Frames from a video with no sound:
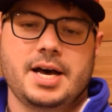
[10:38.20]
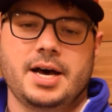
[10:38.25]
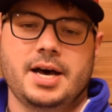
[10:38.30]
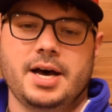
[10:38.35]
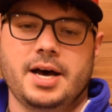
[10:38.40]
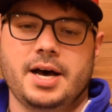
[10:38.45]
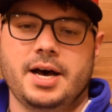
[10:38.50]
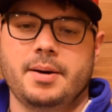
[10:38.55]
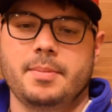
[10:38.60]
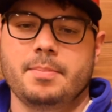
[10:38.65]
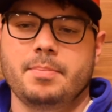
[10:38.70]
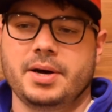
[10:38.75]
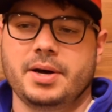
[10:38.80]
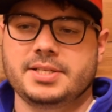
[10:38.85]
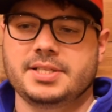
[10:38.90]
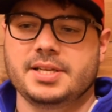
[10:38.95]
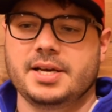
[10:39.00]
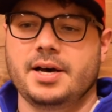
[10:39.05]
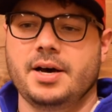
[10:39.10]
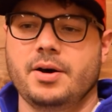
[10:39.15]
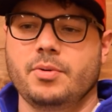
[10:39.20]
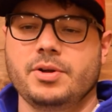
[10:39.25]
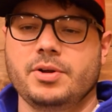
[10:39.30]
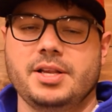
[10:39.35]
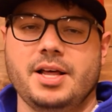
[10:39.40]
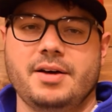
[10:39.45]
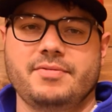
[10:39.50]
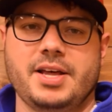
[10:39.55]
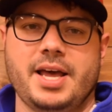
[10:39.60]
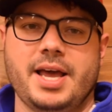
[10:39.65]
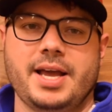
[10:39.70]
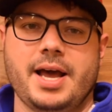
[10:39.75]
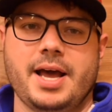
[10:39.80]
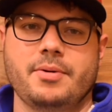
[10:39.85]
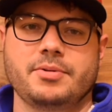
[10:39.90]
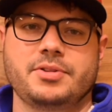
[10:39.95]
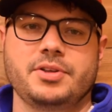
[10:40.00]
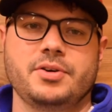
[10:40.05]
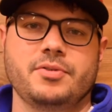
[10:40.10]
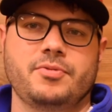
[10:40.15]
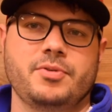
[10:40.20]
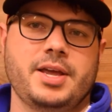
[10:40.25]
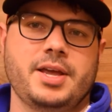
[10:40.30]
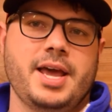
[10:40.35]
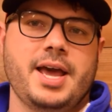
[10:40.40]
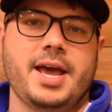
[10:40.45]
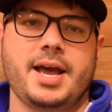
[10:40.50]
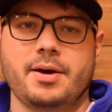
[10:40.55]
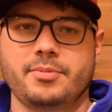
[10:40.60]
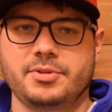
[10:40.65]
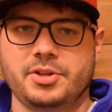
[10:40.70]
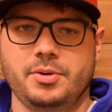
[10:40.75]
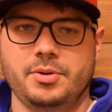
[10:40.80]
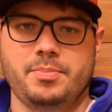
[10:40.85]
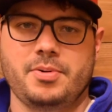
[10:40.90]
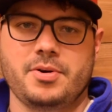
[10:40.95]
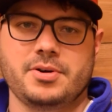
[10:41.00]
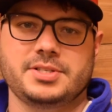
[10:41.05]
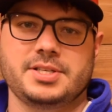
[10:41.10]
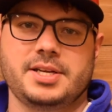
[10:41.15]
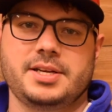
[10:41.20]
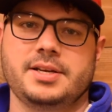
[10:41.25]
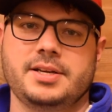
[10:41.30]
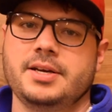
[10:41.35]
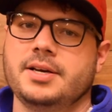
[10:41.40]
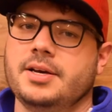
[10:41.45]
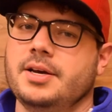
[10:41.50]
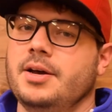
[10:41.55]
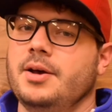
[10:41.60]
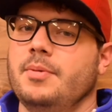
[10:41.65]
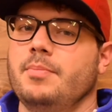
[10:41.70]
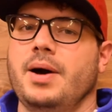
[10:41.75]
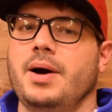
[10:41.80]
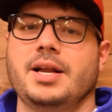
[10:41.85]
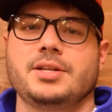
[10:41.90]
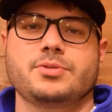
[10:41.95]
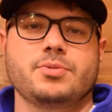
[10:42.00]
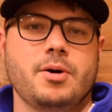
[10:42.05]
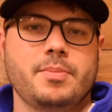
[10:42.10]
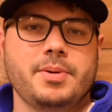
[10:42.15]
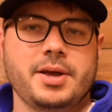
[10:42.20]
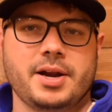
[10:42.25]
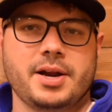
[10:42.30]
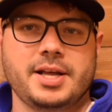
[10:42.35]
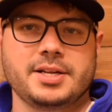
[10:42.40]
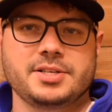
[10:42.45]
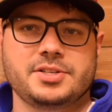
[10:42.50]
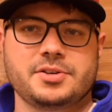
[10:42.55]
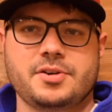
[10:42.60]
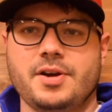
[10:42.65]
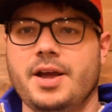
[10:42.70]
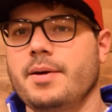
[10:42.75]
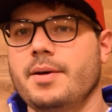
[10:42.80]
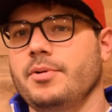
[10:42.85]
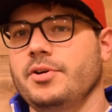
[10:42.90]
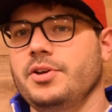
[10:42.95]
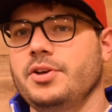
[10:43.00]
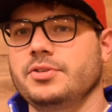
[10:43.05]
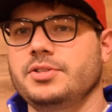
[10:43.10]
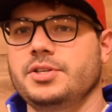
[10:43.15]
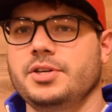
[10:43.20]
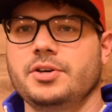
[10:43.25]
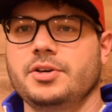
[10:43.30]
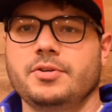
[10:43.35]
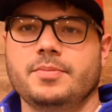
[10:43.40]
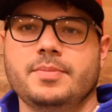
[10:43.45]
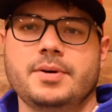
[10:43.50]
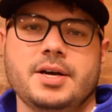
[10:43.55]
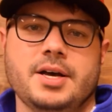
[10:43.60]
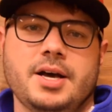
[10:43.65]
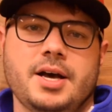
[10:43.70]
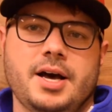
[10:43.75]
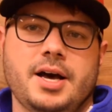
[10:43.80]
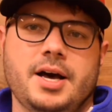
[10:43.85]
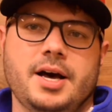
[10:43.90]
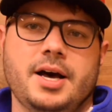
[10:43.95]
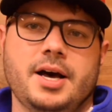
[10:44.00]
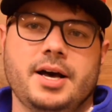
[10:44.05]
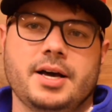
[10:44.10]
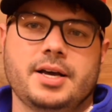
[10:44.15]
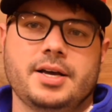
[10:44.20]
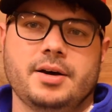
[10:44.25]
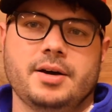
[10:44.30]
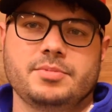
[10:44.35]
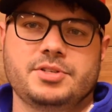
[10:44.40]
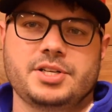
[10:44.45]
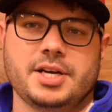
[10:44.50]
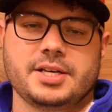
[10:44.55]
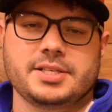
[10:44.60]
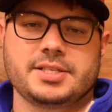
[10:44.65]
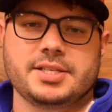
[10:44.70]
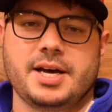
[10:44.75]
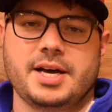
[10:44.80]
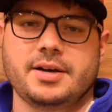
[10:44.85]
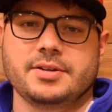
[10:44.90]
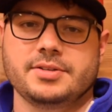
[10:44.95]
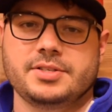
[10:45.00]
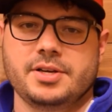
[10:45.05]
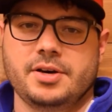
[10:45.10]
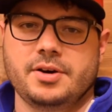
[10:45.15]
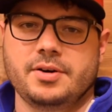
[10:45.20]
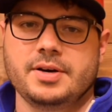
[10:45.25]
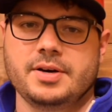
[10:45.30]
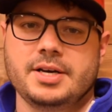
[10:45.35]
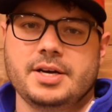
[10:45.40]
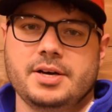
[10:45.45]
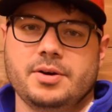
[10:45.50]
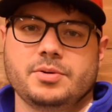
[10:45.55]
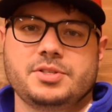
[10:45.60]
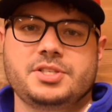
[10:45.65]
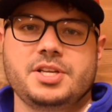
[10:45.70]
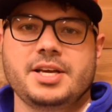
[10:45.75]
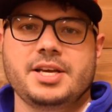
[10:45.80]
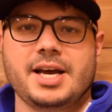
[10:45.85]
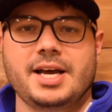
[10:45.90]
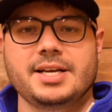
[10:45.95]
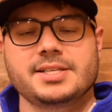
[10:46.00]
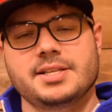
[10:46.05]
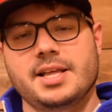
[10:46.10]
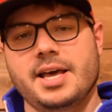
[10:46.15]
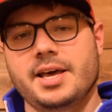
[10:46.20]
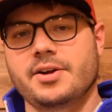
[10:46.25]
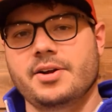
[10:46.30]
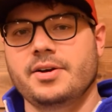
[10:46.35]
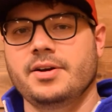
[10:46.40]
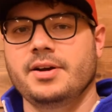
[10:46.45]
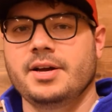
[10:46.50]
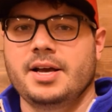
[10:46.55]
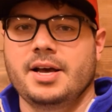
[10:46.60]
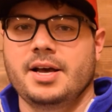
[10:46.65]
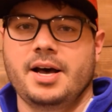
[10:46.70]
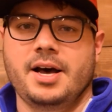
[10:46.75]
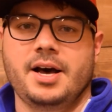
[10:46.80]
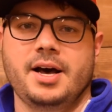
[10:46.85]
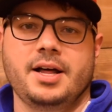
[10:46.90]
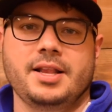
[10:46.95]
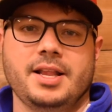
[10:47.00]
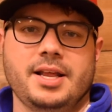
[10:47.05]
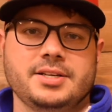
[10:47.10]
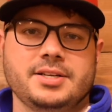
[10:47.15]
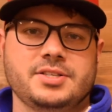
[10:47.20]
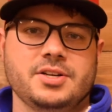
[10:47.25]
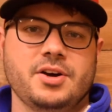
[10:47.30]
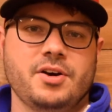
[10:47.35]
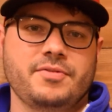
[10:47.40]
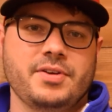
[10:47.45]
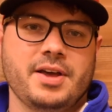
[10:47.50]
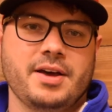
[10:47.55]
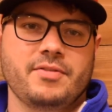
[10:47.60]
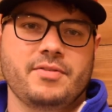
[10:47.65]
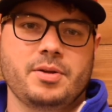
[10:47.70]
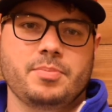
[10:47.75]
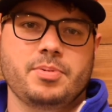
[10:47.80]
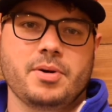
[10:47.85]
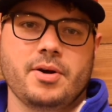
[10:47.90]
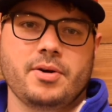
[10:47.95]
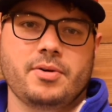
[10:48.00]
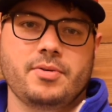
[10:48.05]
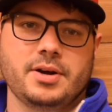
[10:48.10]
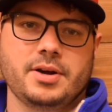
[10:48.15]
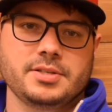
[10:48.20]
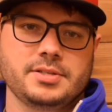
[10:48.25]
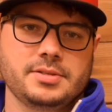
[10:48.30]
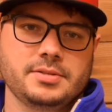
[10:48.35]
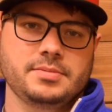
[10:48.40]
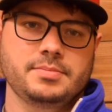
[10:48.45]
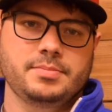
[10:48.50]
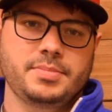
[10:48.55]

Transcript: But we'd love to hang out with you. If we can't hang out with you in person, might as well be on Instagram or YouTube. Come check us out. So we'll see you guys later. Let us know if you have any prayer requests.